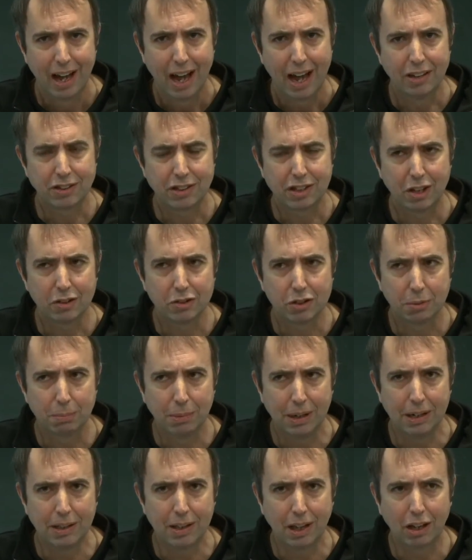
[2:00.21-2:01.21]
And so to
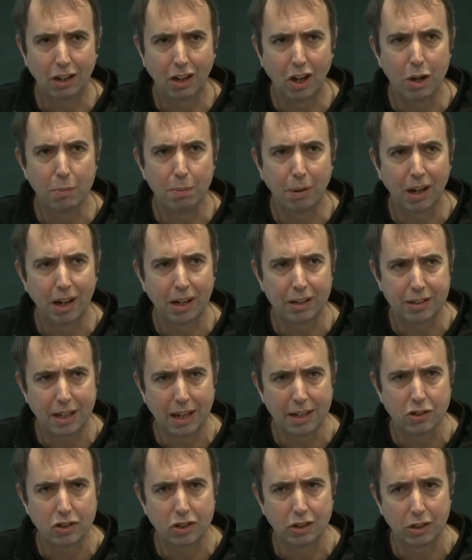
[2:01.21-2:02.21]
me, the
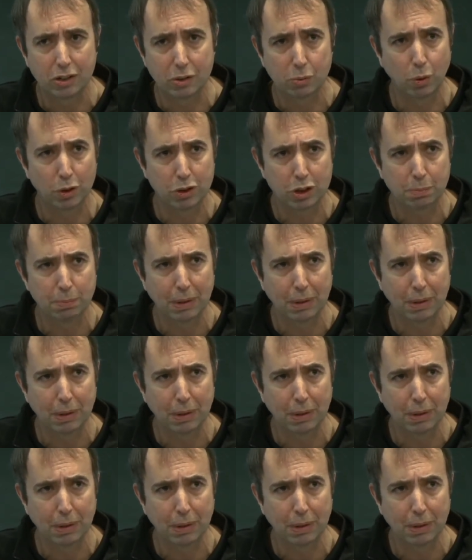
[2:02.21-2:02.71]
globalization is what's